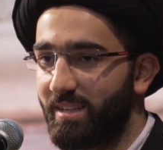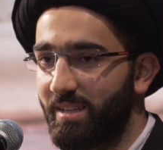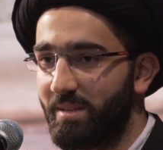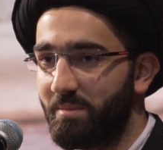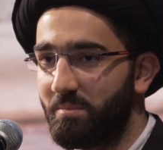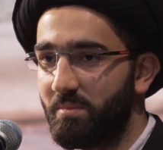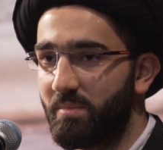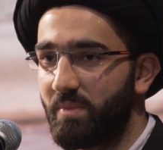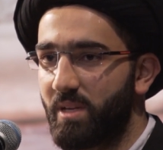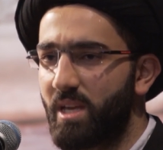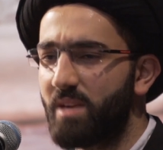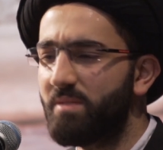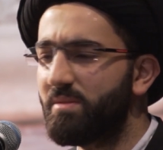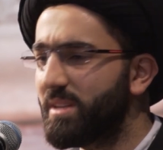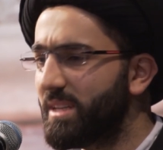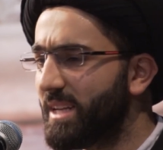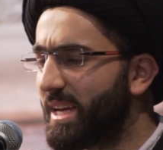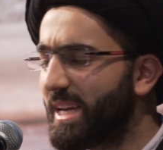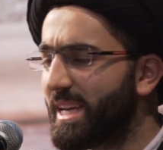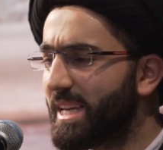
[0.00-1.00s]

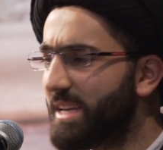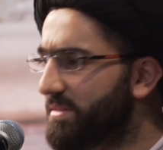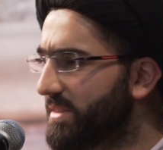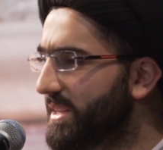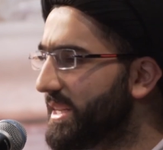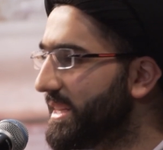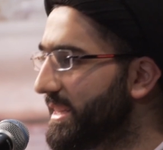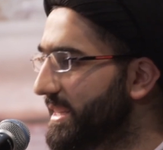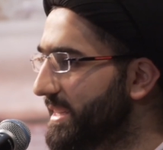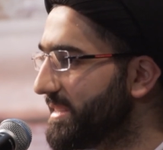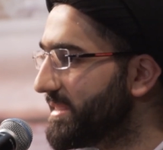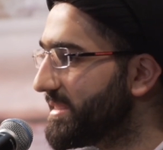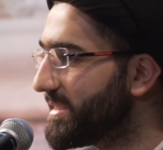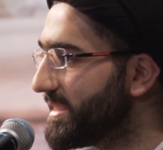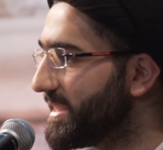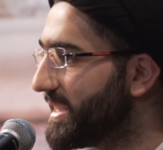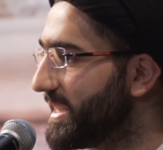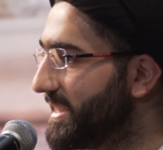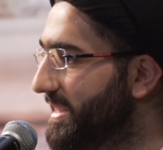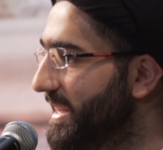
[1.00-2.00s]
even in this
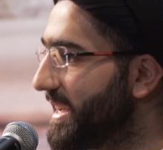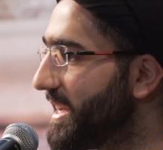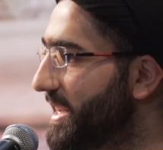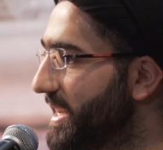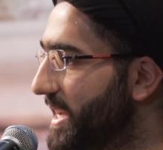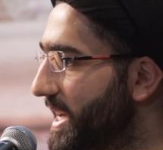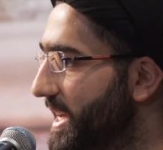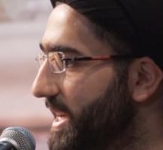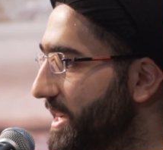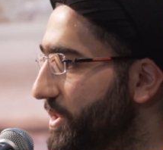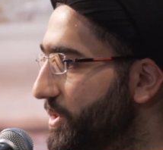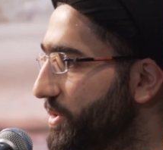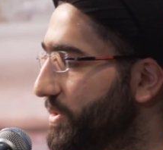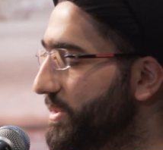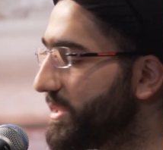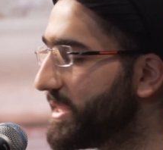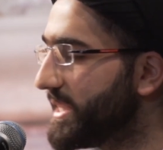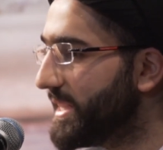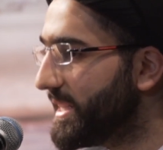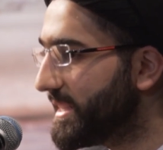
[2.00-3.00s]
day and age, you see
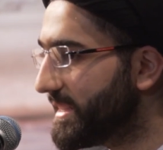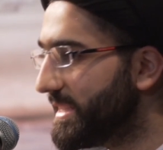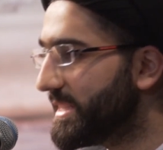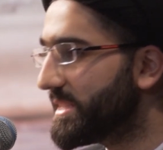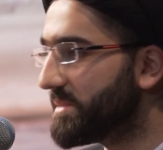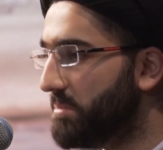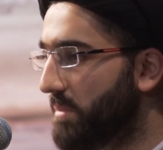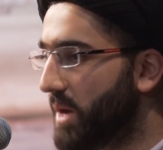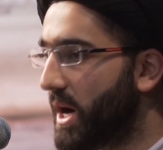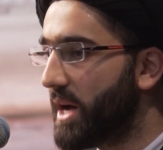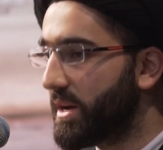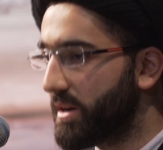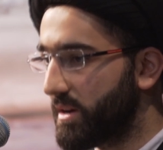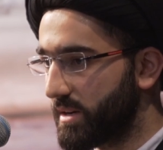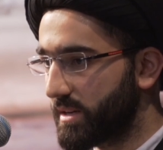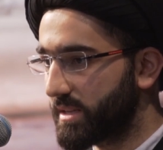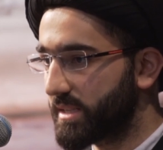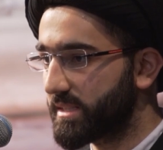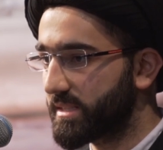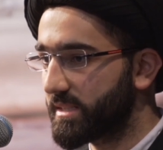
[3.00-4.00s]
that these
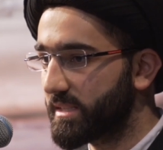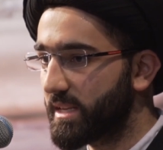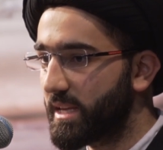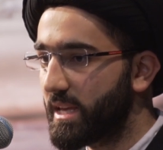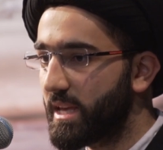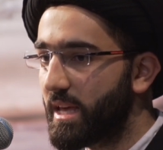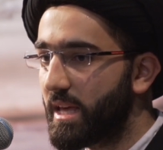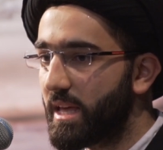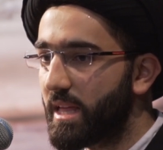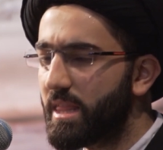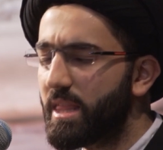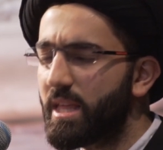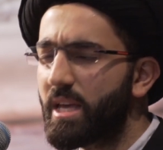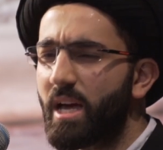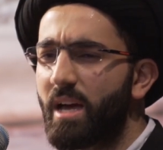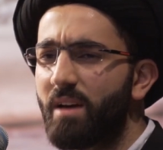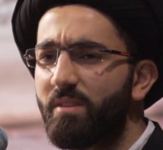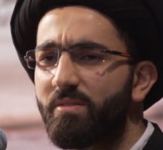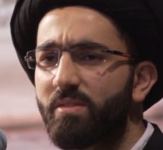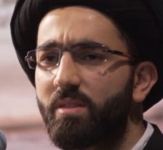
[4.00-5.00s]
monarchs, they
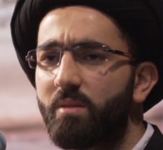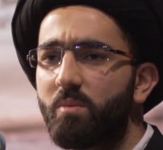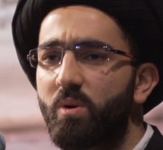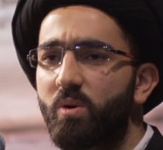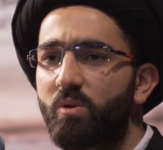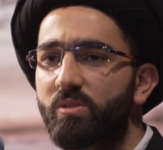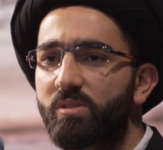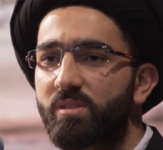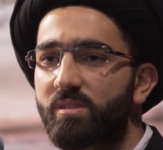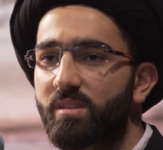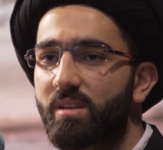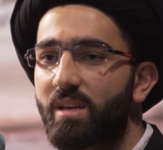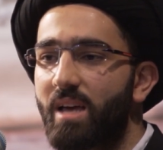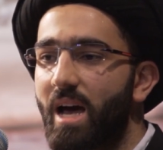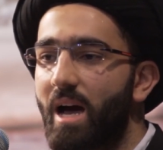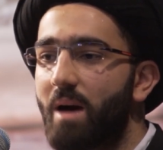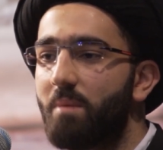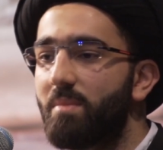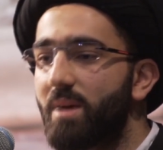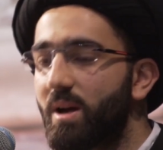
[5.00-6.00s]
have the most
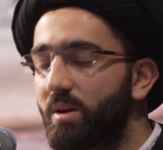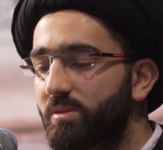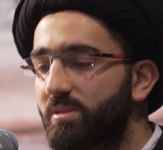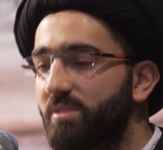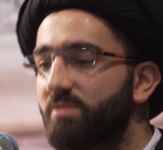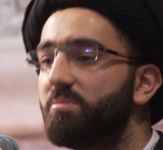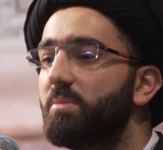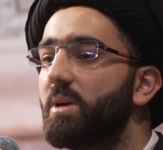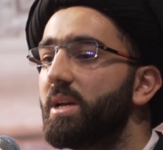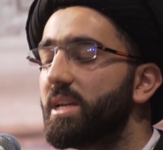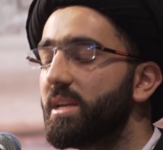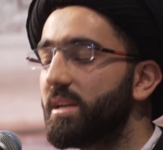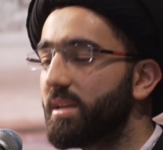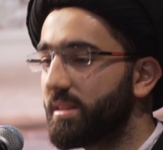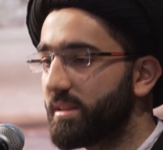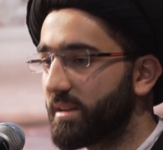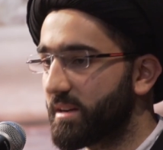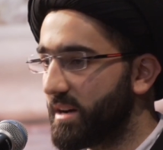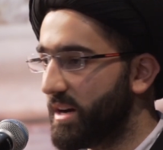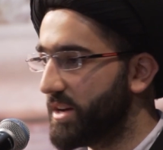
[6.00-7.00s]
amount of money in the
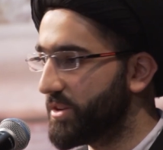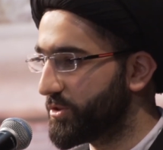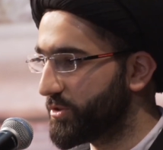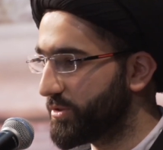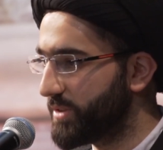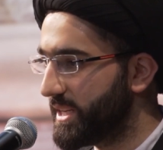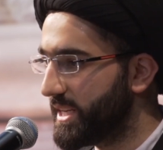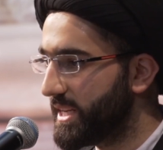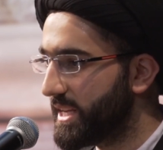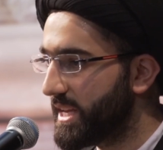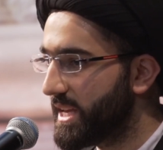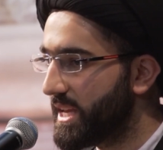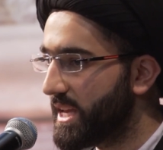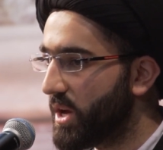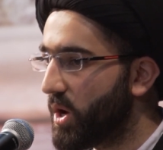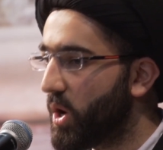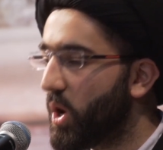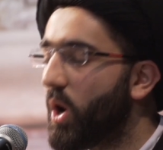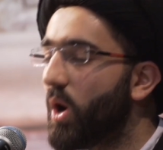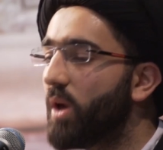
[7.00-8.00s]
country.
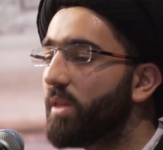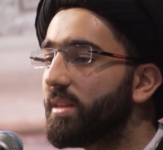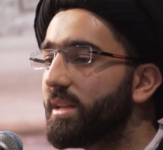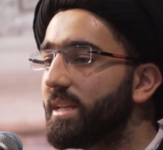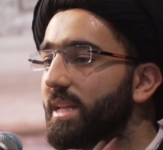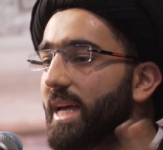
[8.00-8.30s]
All the land